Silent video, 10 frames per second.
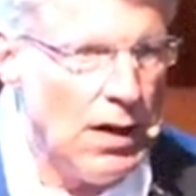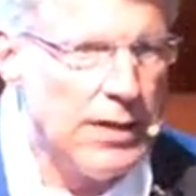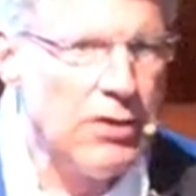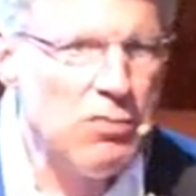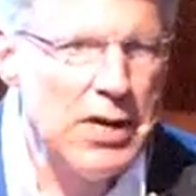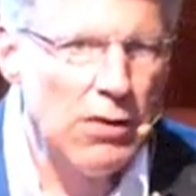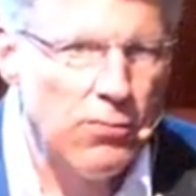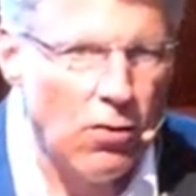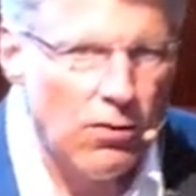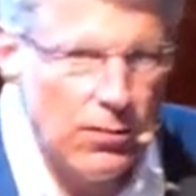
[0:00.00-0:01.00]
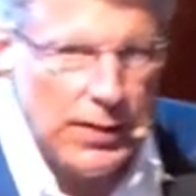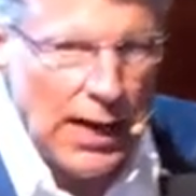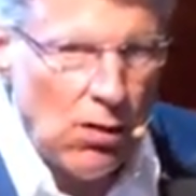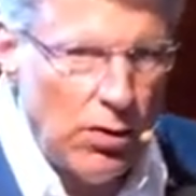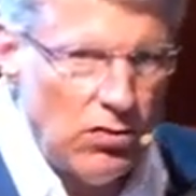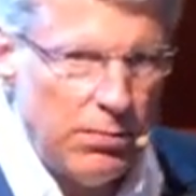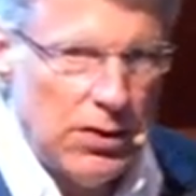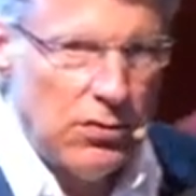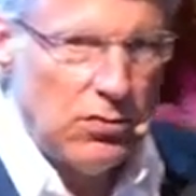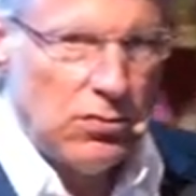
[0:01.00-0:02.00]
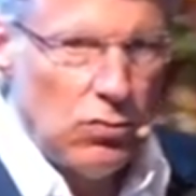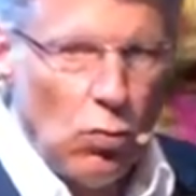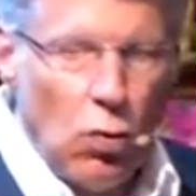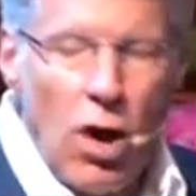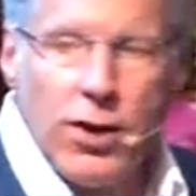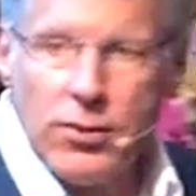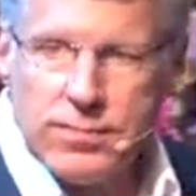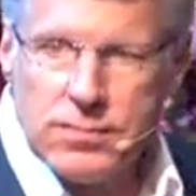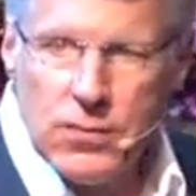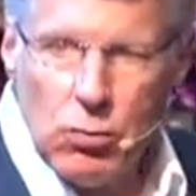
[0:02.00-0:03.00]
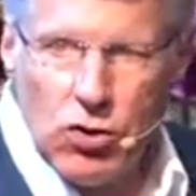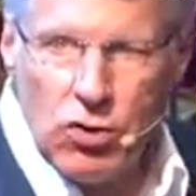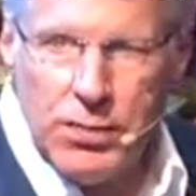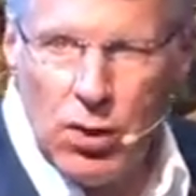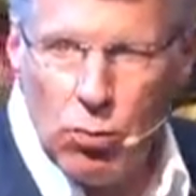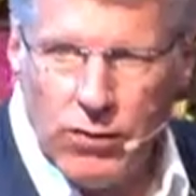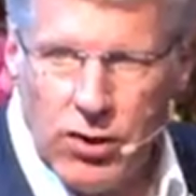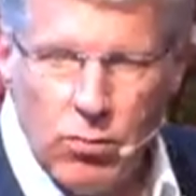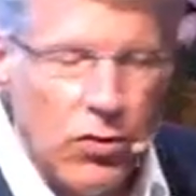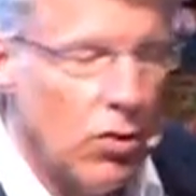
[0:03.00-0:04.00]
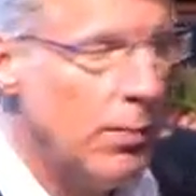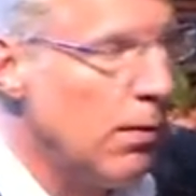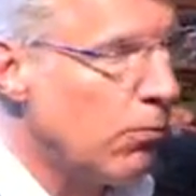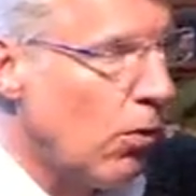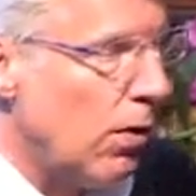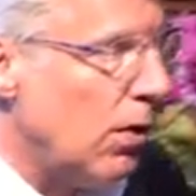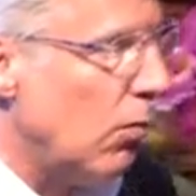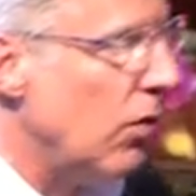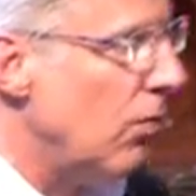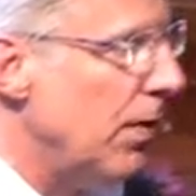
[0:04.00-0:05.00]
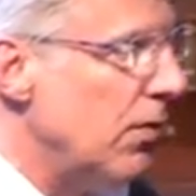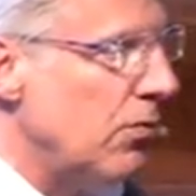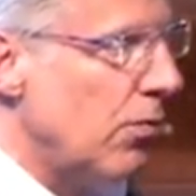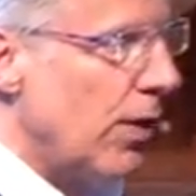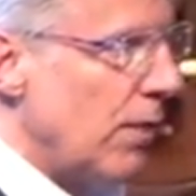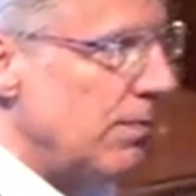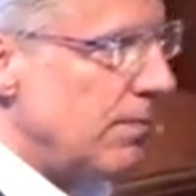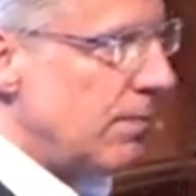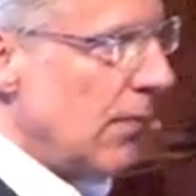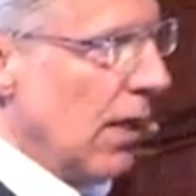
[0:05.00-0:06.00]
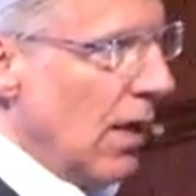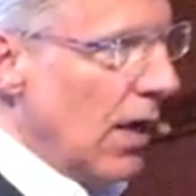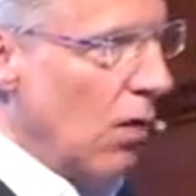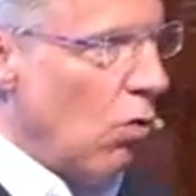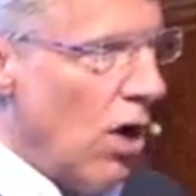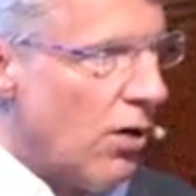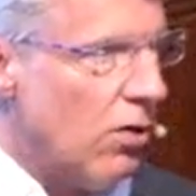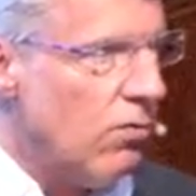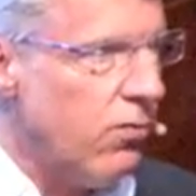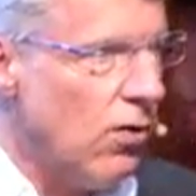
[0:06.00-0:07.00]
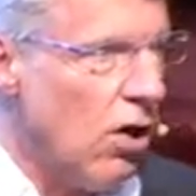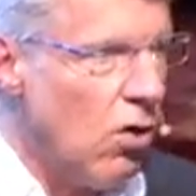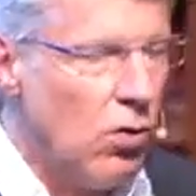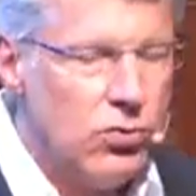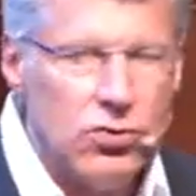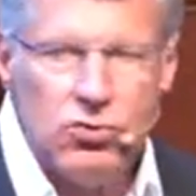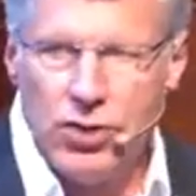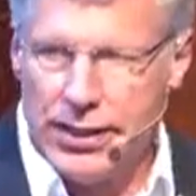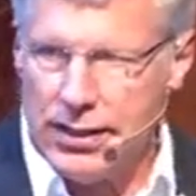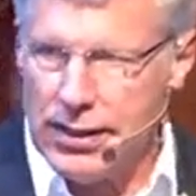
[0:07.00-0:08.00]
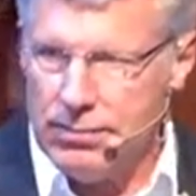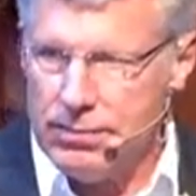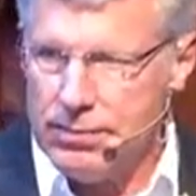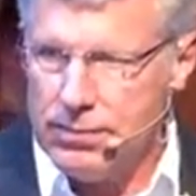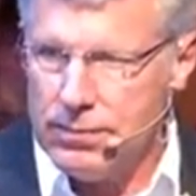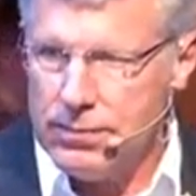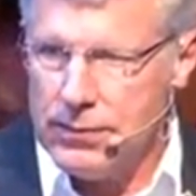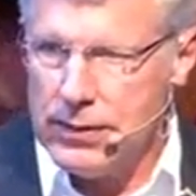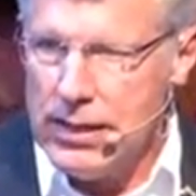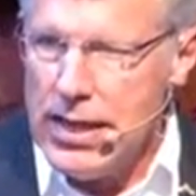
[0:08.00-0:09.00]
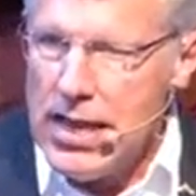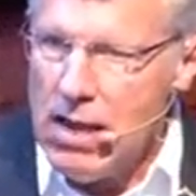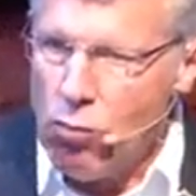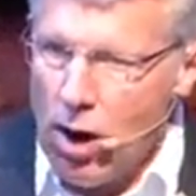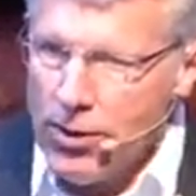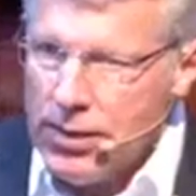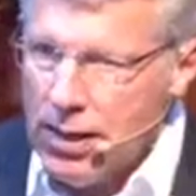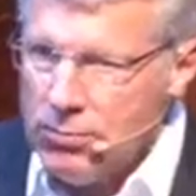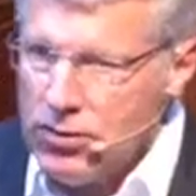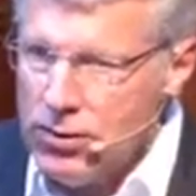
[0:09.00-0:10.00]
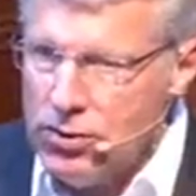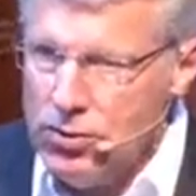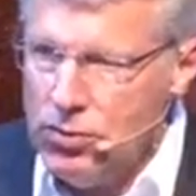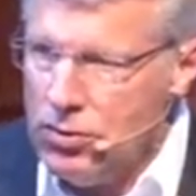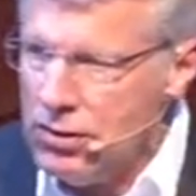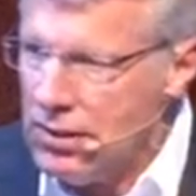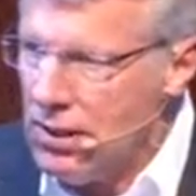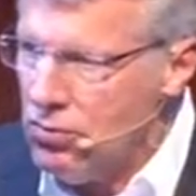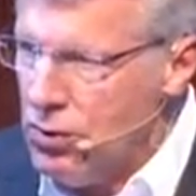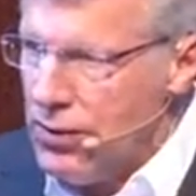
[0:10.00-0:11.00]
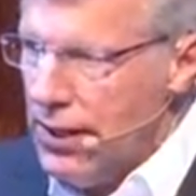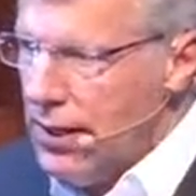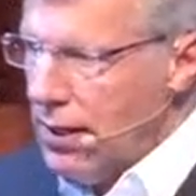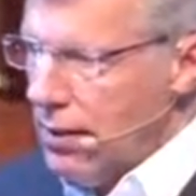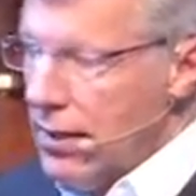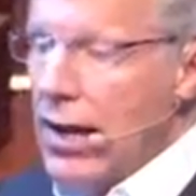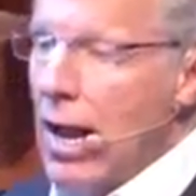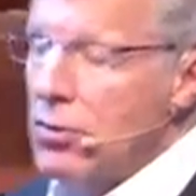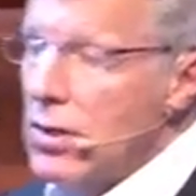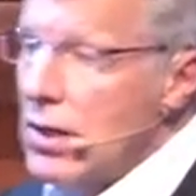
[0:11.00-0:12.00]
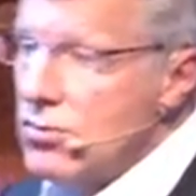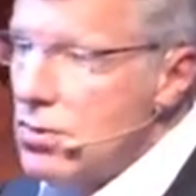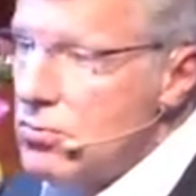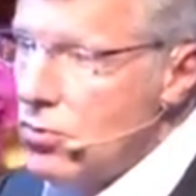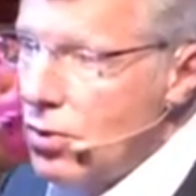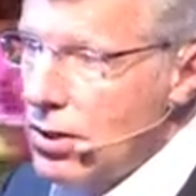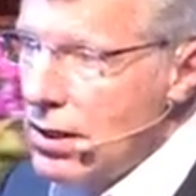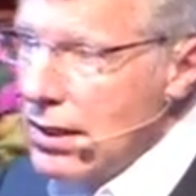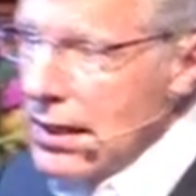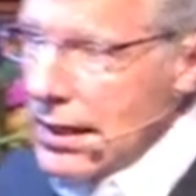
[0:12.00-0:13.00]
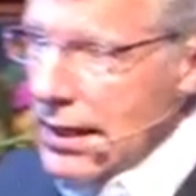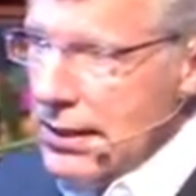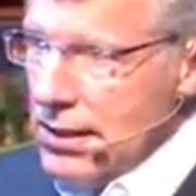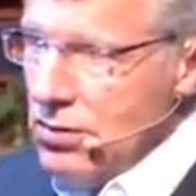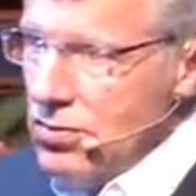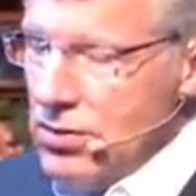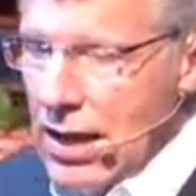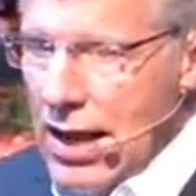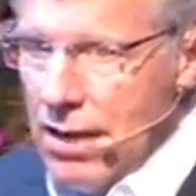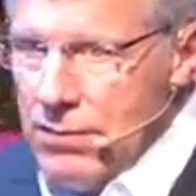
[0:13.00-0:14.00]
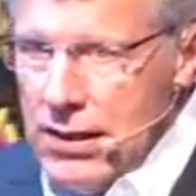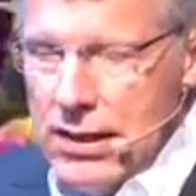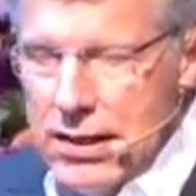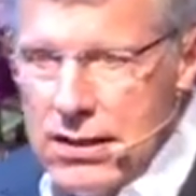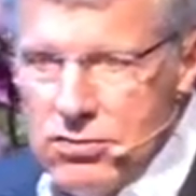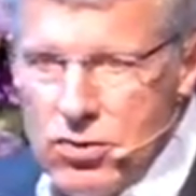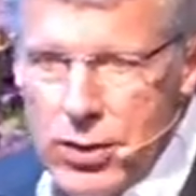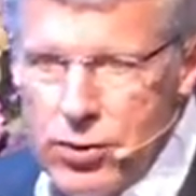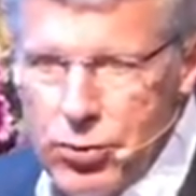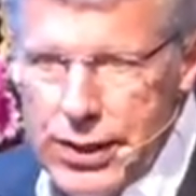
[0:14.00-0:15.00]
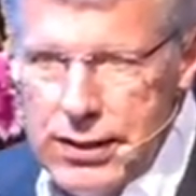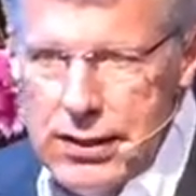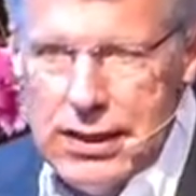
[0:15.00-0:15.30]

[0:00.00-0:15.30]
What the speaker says: Another metaphor for Taoism is water, whether it be a river, whether it be a brook, or whether it be a stream. And water flows gently. If water comes into touch with an obstacle of some sort, it doesn't stop, it doesn't retreat,